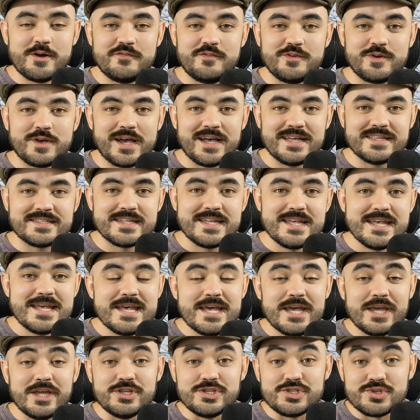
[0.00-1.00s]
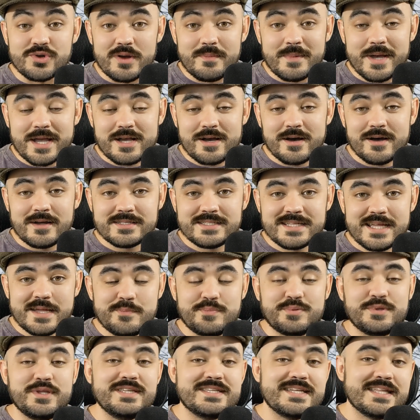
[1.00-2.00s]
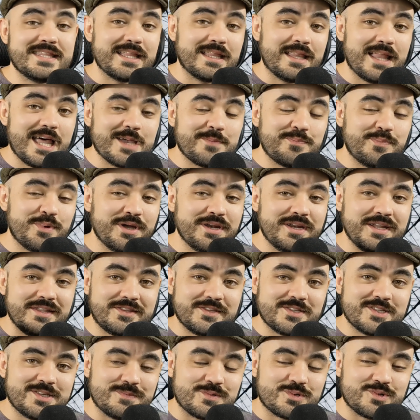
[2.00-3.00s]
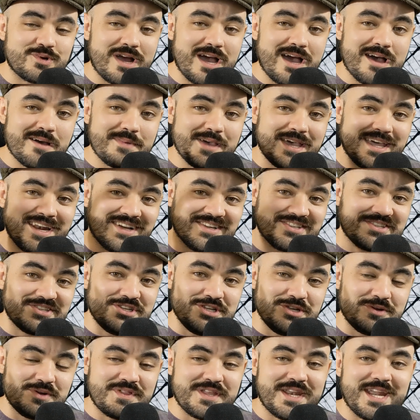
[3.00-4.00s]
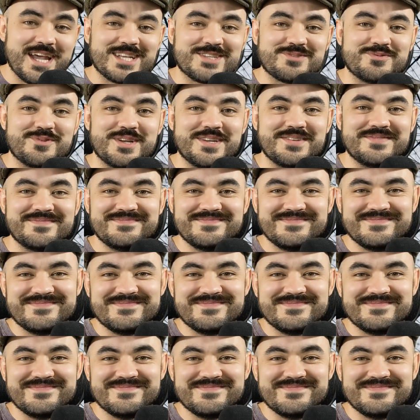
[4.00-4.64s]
If you guys enjoy my content, please hit the like button, hit the subscribe, and I'll see you in the next one.